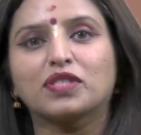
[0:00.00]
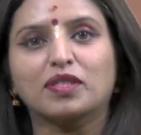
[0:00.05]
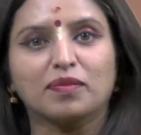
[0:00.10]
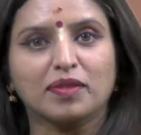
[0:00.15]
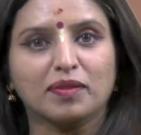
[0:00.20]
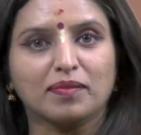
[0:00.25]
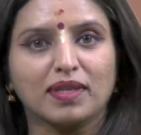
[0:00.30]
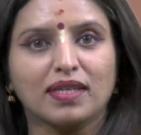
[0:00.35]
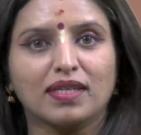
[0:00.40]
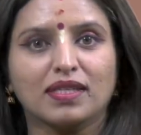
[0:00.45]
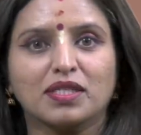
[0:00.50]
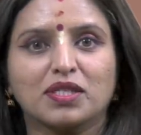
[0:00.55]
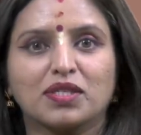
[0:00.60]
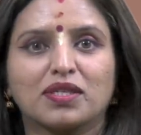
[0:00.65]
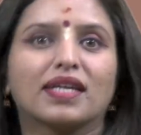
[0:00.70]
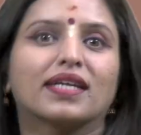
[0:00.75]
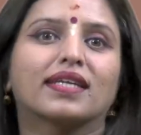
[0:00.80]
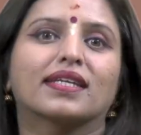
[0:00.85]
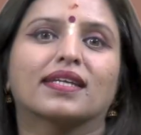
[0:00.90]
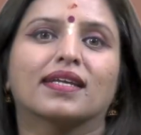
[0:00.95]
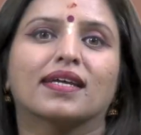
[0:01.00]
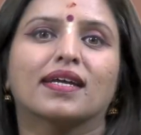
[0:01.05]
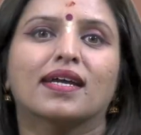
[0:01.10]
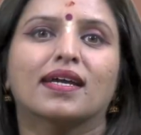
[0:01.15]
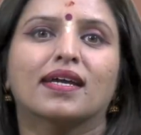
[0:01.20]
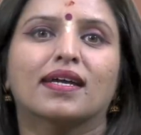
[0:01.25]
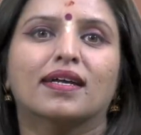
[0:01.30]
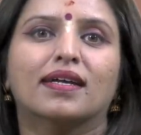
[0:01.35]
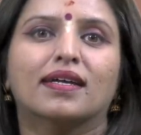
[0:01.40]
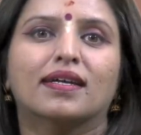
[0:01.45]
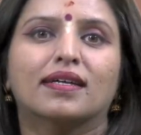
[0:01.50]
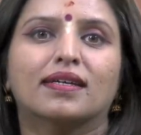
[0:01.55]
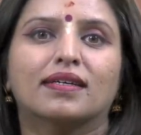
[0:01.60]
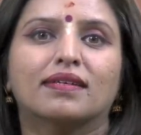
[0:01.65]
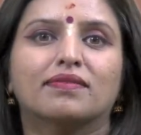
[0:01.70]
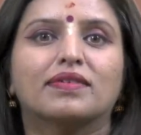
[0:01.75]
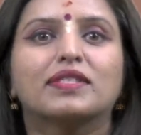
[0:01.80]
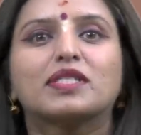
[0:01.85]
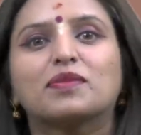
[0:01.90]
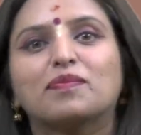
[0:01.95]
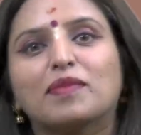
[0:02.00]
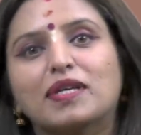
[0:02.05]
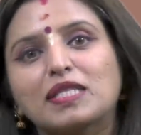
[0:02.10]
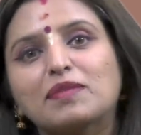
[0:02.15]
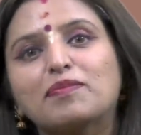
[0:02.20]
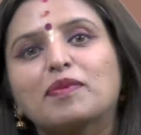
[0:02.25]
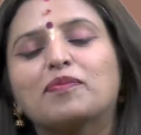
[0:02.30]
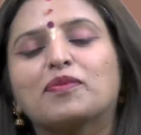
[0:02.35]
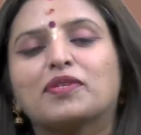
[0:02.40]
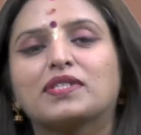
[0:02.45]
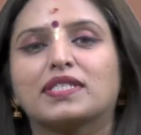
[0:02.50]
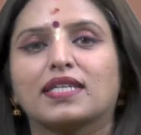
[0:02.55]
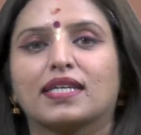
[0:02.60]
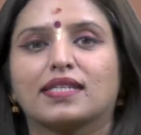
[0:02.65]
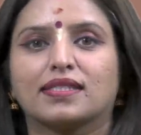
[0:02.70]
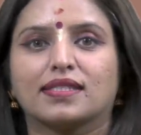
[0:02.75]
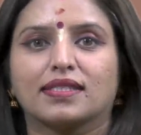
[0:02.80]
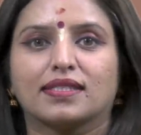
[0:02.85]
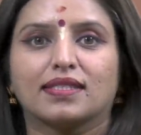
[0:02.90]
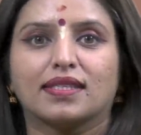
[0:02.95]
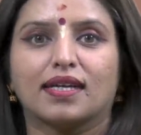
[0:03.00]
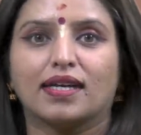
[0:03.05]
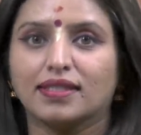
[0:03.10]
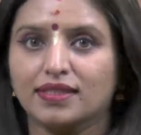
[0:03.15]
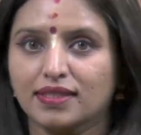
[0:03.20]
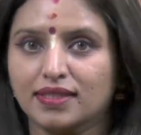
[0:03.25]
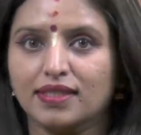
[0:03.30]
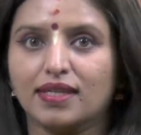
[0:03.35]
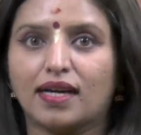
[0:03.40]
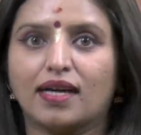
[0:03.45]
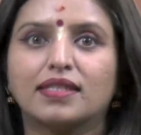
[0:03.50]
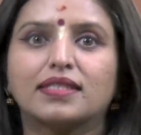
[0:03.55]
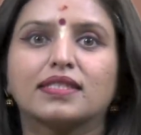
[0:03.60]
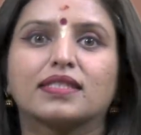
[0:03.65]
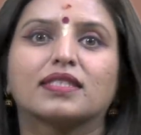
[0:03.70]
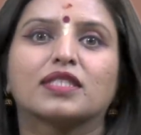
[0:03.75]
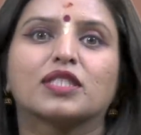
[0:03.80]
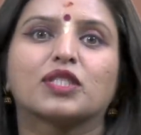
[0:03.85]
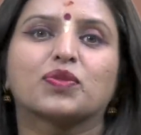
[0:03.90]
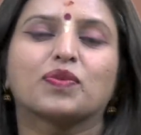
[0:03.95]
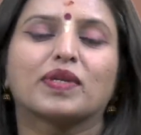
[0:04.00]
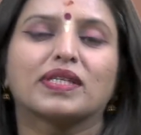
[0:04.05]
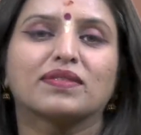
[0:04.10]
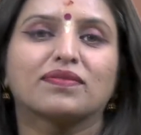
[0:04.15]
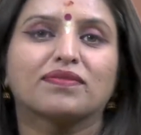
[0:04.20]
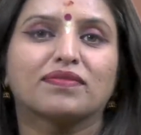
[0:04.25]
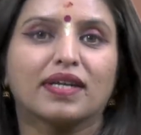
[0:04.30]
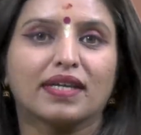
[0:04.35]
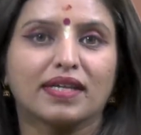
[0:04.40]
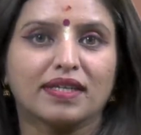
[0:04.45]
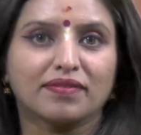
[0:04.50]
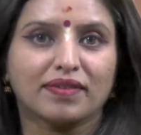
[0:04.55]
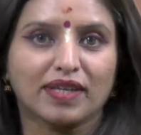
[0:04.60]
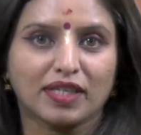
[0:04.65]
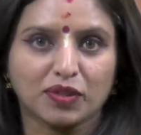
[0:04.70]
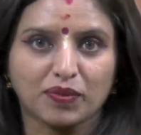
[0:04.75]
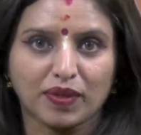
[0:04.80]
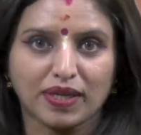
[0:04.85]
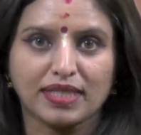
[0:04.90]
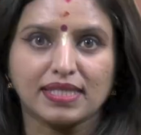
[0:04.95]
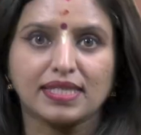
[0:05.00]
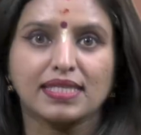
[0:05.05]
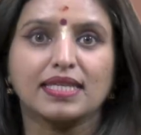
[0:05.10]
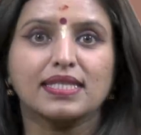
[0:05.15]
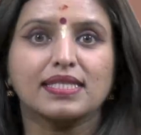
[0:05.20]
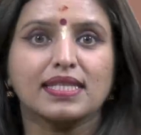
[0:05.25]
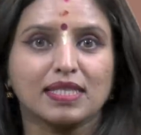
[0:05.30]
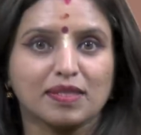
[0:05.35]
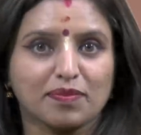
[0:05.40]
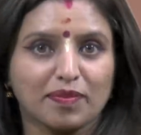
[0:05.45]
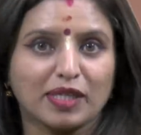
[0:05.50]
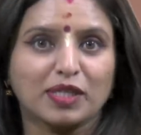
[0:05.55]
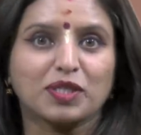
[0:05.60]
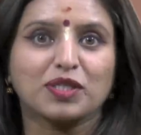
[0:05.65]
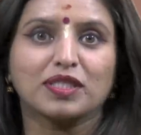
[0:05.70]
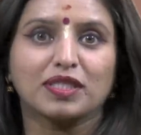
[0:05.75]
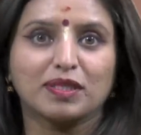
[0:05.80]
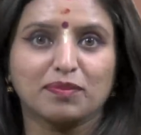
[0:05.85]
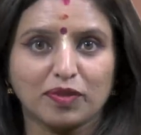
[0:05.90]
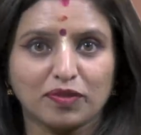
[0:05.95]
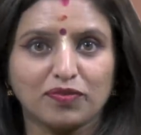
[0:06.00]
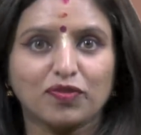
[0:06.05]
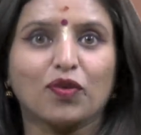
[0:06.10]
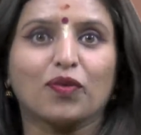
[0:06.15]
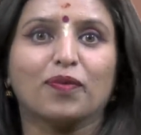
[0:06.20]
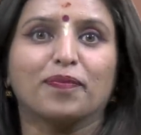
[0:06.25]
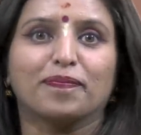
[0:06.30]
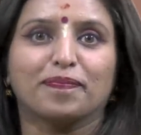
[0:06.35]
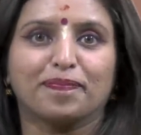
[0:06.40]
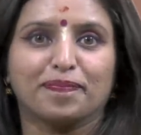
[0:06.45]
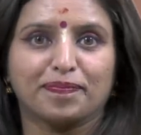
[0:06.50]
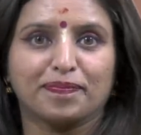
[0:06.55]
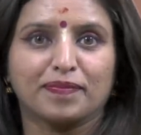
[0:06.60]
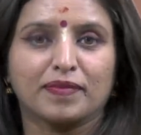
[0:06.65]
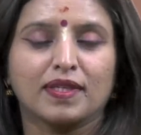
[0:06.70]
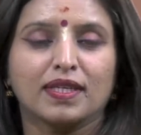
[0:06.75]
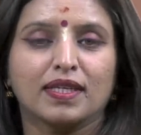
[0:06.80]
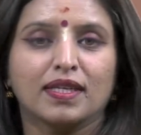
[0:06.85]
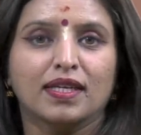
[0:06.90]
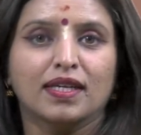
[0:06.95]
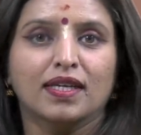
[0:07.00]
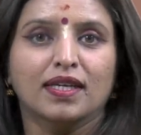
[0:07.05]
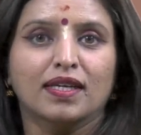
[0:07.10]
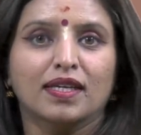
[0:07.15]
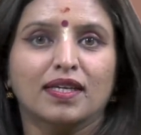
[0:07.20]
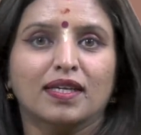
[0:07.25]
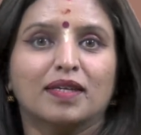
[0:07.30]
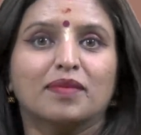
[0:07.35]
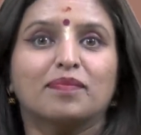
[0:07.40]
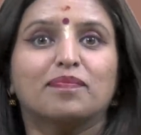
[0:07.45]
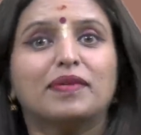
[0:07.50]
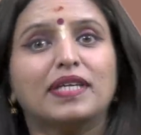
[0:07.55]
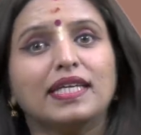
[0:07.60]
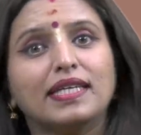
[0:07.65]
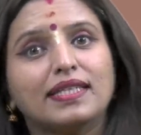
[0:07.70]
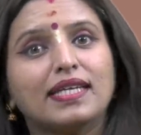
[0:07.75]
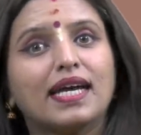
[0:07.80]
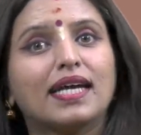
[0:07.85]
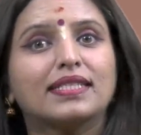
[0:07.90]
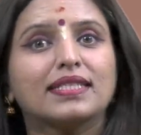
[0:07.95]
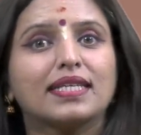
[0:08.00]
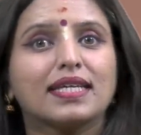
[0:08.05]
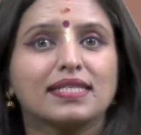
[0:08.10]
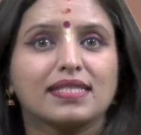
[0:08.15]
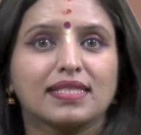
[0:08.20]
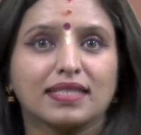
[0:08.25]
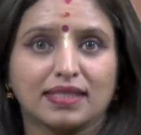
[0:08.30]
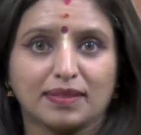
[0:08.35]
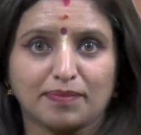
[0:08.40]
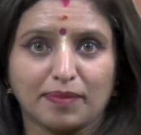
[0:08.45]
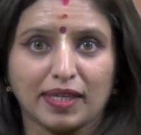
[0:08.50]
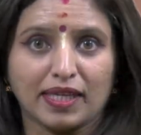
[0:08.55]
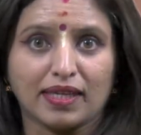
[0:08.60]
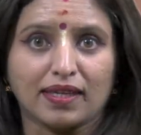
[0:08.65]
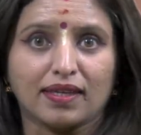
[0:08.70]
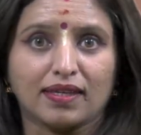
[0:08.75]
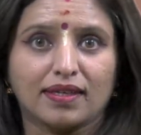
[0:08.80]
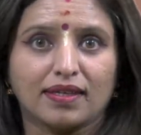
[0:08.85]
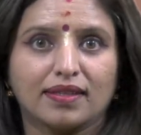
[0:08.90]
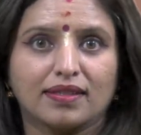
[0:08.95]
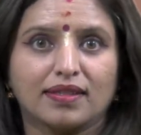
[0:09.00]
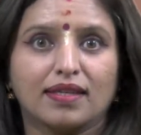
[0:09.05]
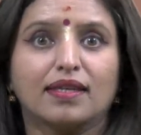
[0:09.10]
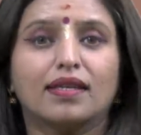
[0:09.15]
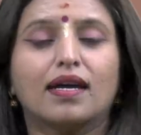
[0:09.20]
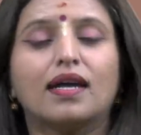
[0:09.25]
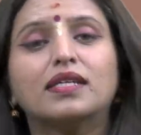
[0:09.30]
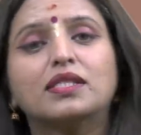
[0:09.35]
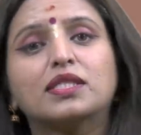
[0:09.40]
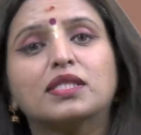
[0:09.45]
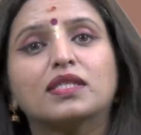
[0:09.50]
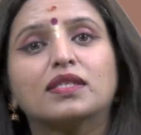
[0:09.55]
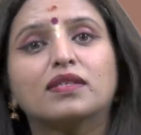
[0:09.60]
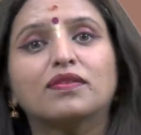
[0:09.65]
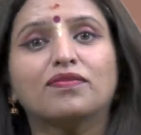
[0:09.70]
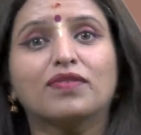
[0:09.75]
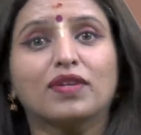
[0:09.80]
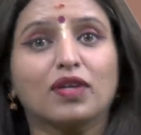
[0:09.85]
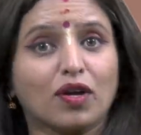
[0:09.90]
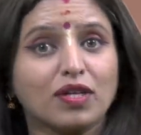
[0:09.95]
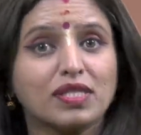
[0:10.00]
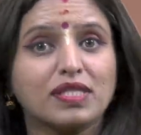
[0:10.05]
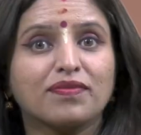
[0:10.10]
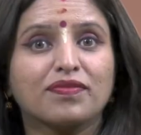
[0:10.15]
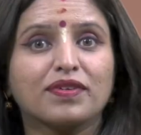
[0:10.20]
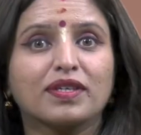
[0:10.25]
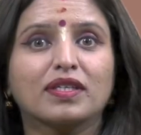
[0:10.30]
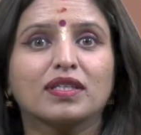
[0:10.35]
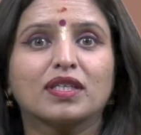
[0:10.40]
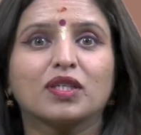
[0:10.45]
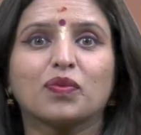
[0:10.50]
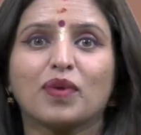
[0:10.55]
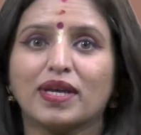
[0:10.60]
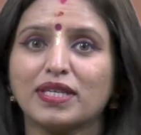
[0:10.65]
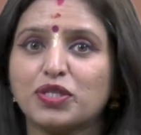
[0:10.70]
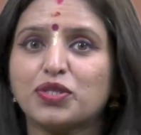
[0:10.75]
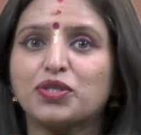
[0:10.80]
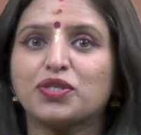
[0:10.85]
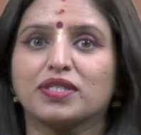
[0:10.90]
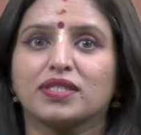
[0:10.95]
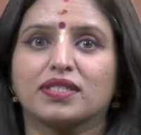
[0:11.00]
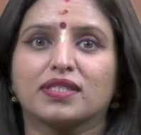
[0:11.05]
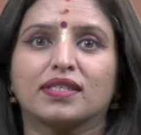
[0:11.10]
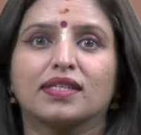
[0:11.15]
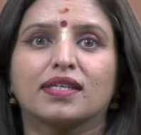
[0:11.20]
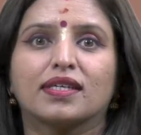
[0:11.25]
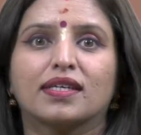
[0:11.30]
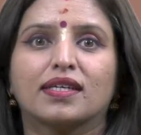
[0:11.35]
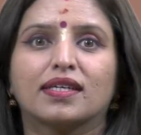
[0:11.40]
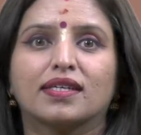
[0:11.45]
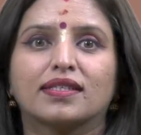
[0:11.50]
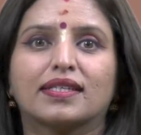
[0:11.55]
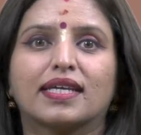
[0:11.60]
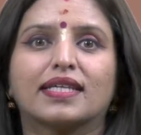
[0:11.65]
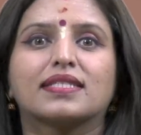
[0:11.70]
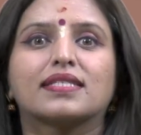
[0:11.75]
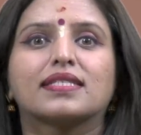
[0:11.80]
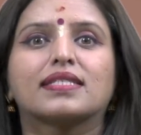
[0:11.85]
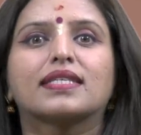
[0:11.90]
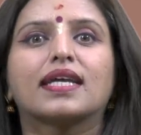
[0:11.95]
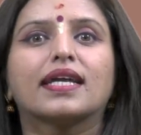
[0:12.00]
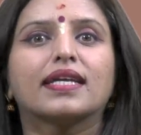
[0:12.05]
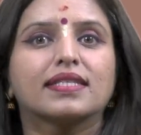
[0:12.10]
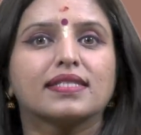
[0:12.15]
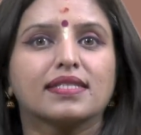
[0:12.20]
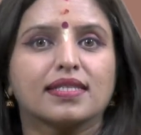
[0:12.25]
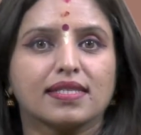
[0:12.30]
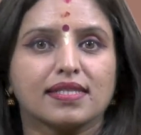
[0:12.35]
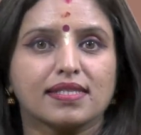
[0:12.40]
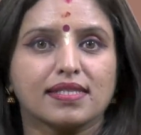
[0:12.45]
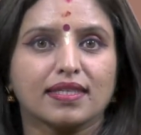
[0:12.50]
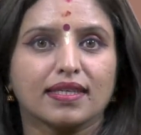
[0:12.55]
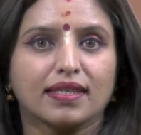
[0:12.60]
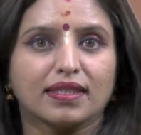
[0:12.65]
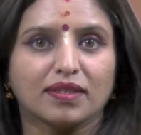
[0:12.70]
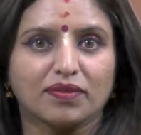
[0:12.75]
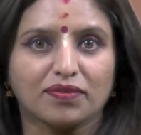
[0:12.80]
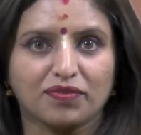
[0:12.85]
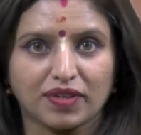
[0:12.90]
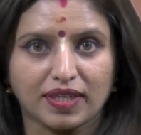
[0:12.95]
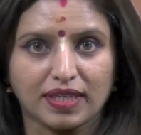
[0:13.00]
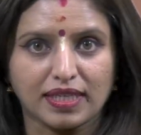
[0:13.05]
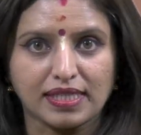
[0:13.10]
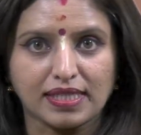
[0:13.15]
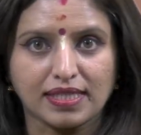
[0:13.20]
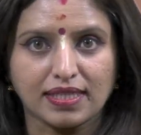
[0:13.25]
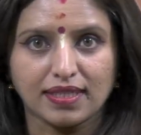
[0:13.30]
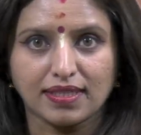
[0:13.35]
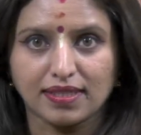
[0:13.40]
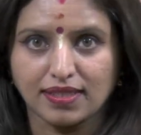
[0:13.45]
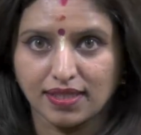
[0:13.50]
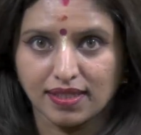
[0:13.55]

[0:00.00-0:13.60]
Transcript: Sabarimala Shrine, which must be protected under Articles 25 and 26 as mentioned before. Be that as it may, the larger philosophical question that stares us in the face is